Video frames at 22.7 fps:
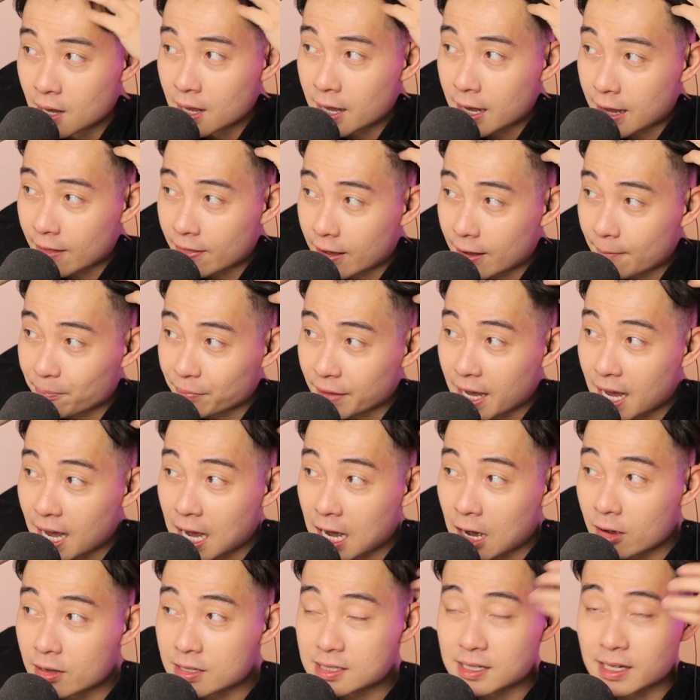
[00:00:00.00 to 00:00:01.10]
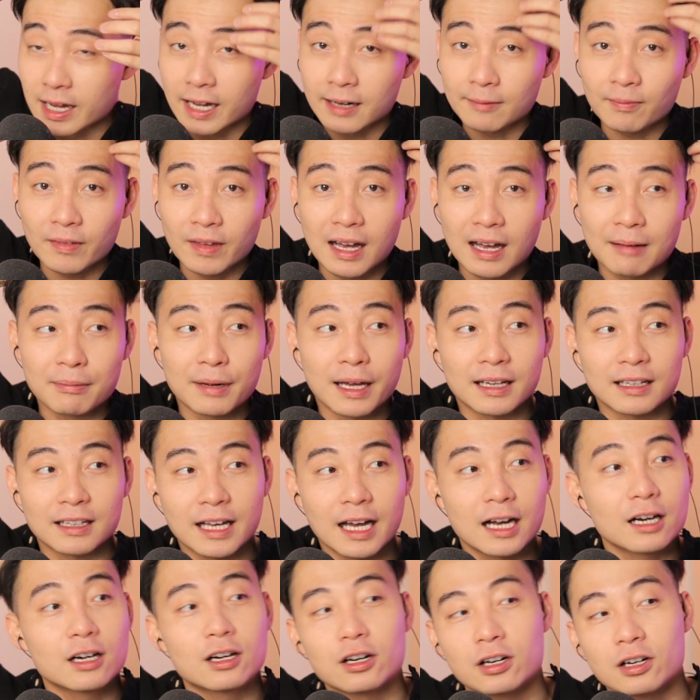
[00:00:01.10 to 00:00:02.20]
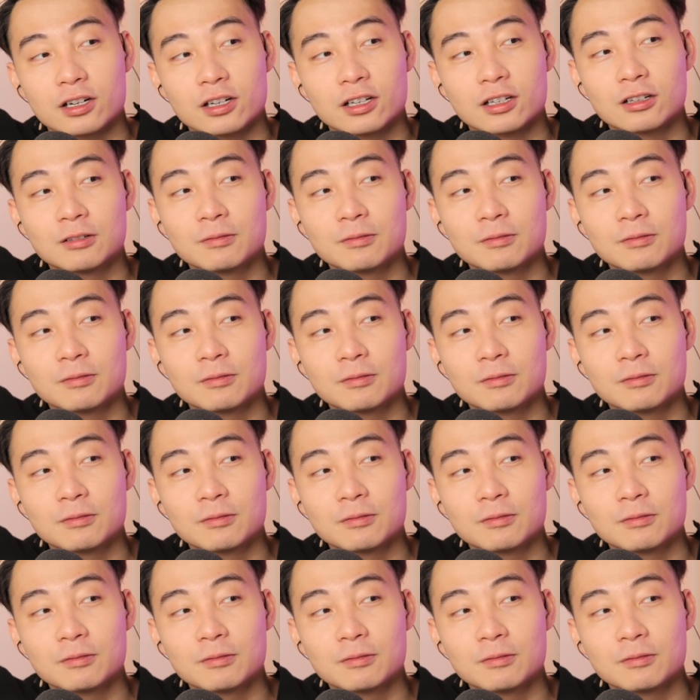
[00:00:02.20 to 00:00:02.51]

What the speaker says: And then now it's I'm younger,